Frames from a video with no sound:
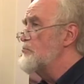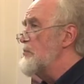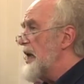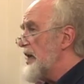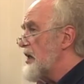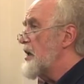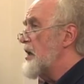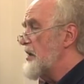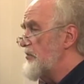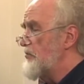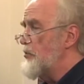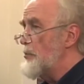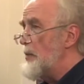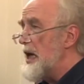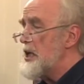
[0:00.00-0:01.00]
medical
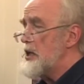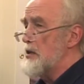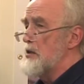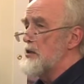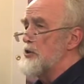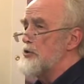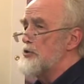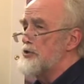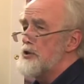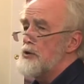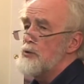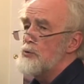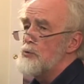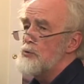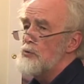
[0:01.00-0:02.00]
information
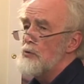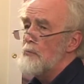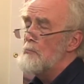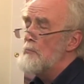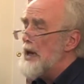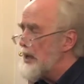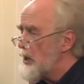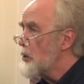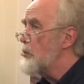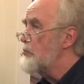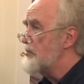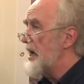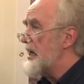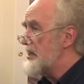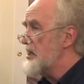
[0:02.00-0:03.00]
to medical
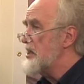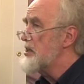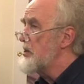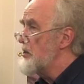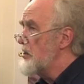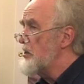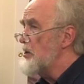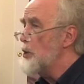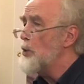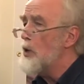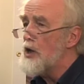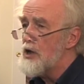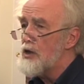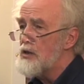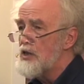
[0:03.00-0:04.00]
practitioners who
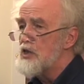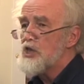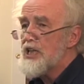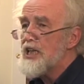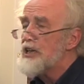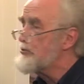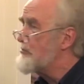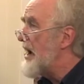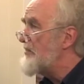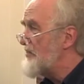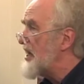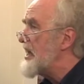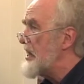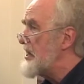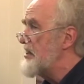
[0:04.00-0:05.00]
are
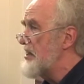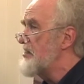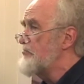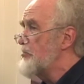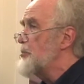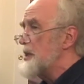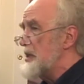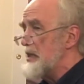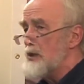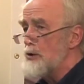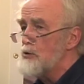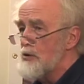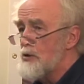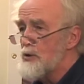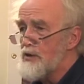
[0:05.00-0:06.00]
geographically distributed,
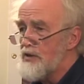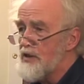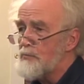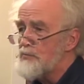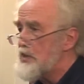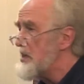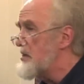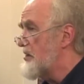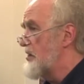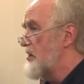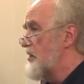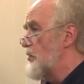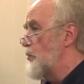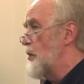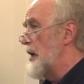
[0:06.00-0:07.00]
who are some
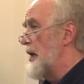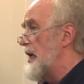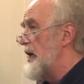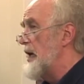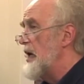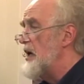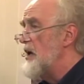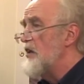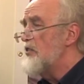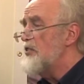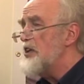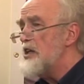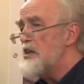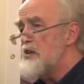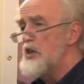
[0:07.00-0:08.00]
distance away,
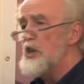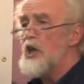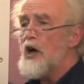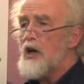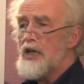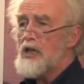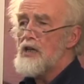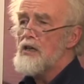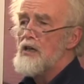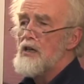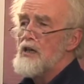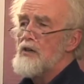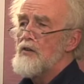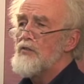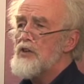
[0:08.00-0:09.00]
things like
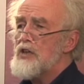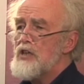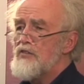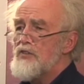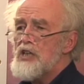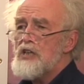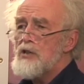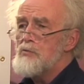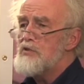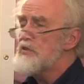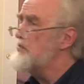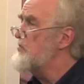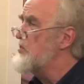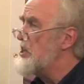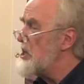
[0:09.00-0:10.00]
the use
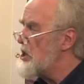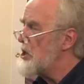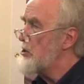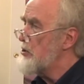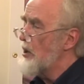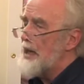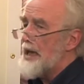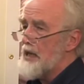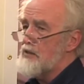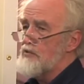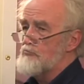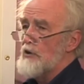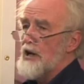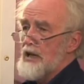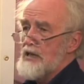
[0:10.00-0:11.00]
of digital
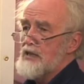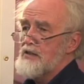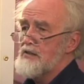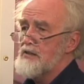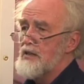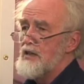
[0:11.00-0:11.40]
X-rays